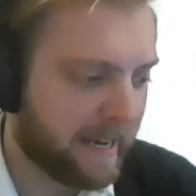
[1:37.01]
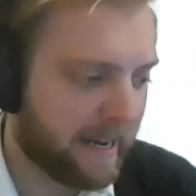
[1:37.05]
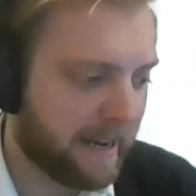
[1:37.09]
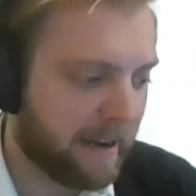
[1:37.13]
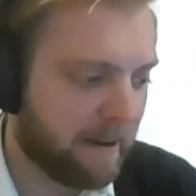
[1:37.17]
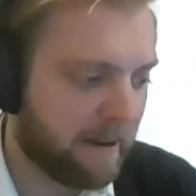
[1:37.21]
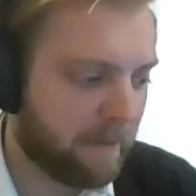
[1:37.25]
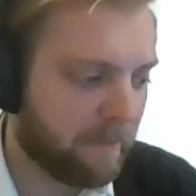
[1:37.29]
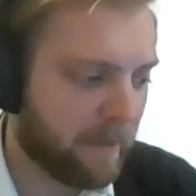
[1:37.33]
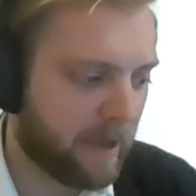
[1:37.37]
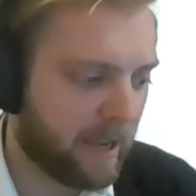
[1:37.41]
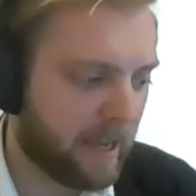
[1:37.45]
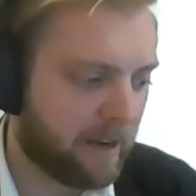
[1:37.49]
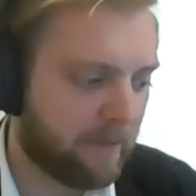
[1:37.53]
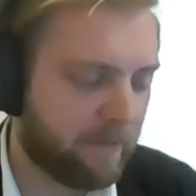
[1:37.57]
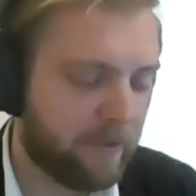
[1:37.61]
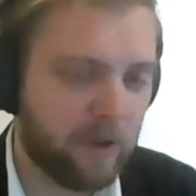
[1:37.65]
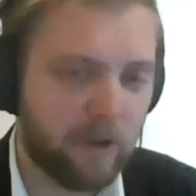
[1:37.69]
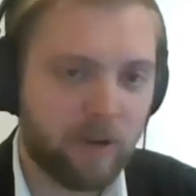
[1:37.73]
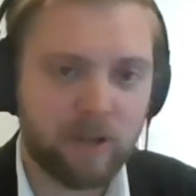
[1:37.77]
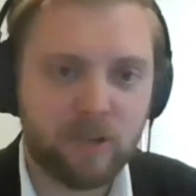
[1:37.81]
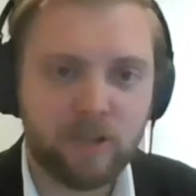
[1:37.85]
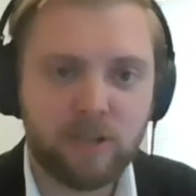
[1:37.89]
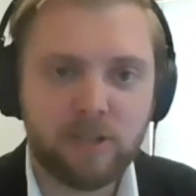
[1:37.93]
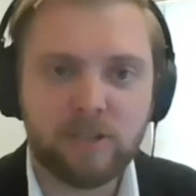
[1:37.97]
And if
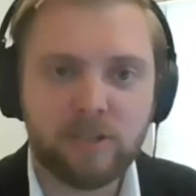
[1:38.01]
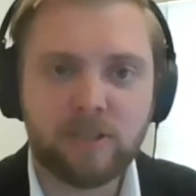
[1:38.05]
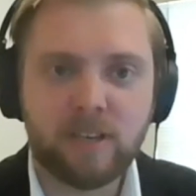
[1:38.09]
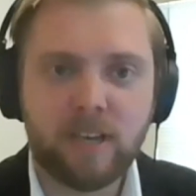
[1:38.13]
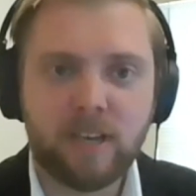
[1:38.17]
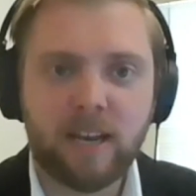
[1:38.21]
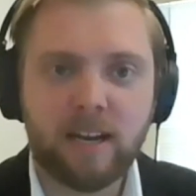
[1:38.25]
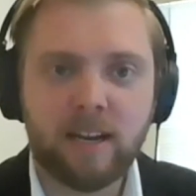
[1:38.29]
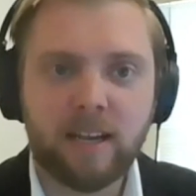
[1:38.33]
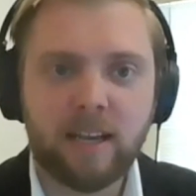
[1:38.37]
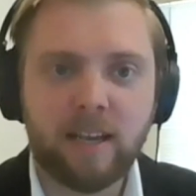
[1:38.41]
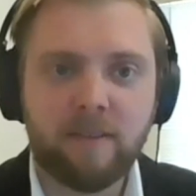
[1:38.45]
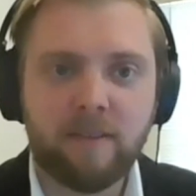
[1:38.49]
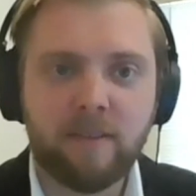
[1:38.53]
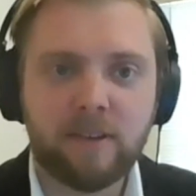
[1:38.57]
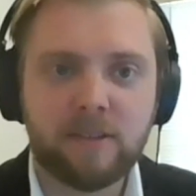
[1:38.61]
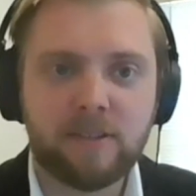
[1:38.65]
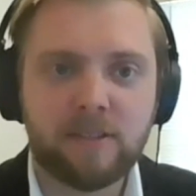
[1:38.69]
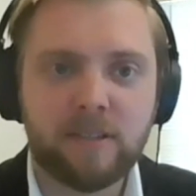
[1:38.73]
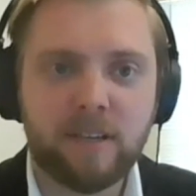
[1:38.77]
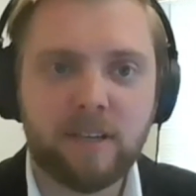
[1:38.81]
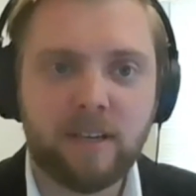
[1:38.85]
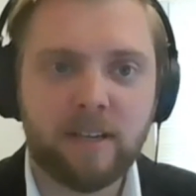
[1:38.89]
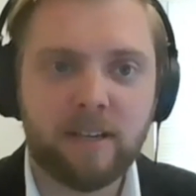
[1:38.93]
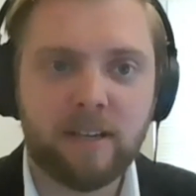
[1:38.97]
you could just kind of give
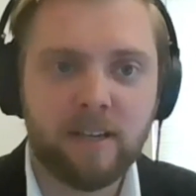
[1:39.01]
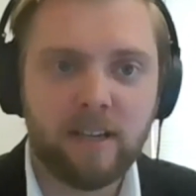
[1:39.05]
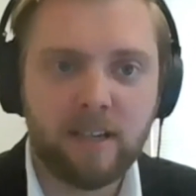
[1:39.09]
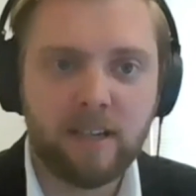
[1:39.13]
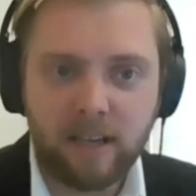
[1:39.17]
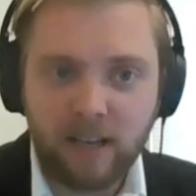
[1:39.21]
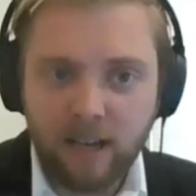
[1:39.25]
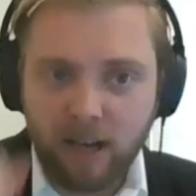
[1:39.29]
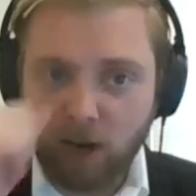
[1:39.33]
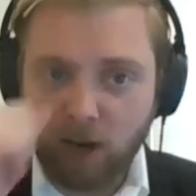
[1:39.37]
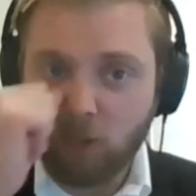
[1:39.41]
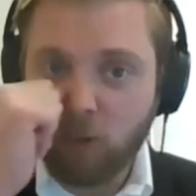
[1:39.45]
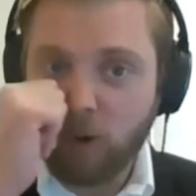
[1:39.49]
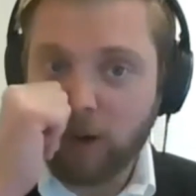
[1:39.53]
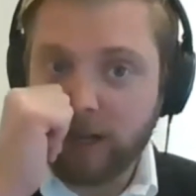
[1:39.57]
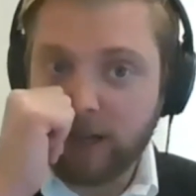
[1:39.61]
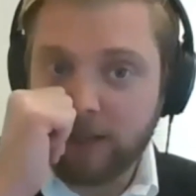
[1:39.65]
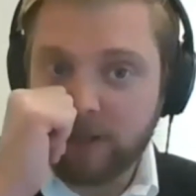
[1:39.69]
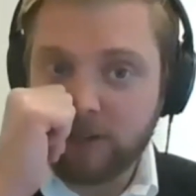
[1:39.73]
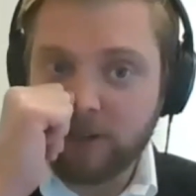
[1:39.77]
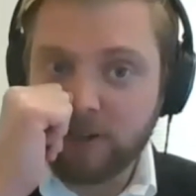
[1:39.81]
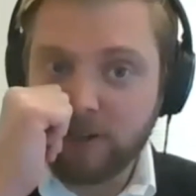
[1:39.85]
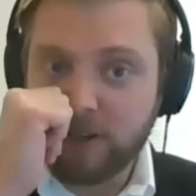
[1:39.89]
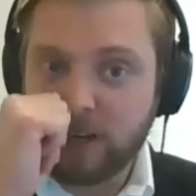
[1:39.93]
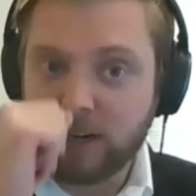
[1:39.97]
us a
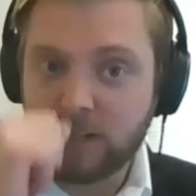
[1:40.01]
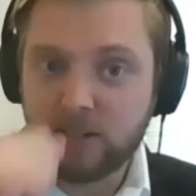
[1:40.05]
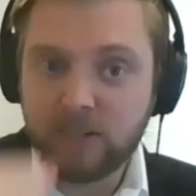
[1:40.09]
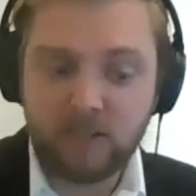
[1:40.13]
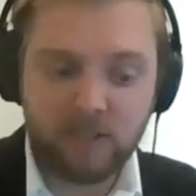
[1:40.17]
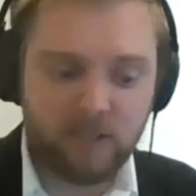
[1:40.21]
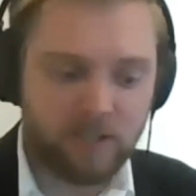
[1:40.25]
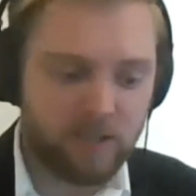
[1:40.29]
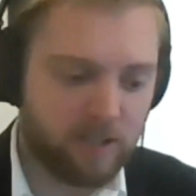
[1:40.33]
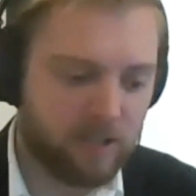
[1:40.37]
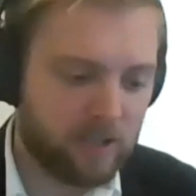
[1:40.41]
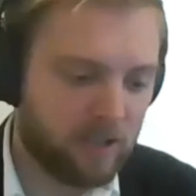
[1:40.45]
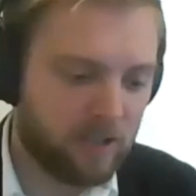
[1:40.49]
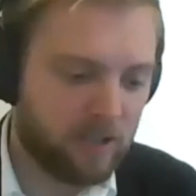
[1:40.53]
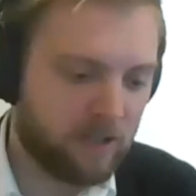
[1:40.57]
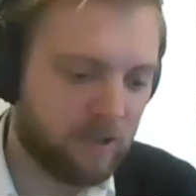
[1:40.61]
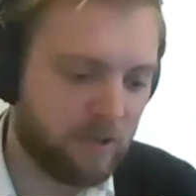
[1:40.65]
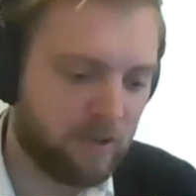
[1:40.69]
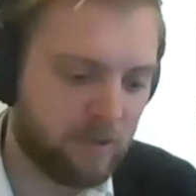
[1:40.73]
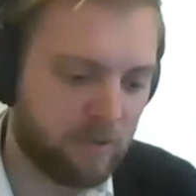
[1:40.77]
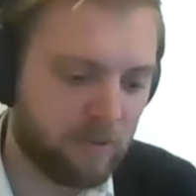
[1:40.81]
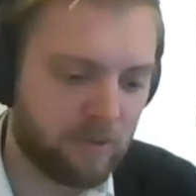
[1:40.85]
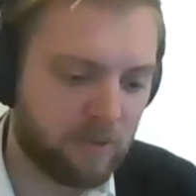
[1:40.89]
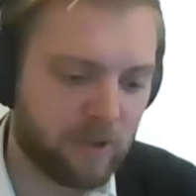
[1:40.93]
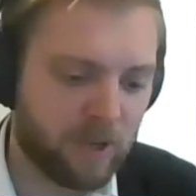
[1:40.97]
quick introduction
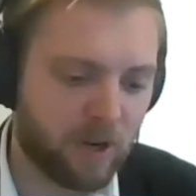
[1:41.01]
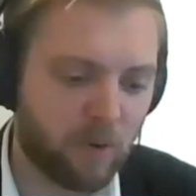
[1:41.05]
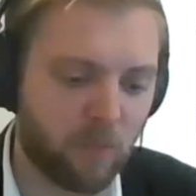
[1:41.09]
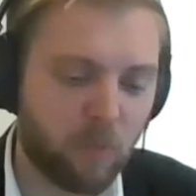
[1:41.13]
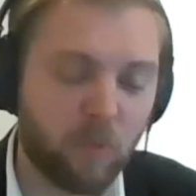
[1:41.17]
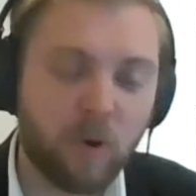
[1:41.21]
to,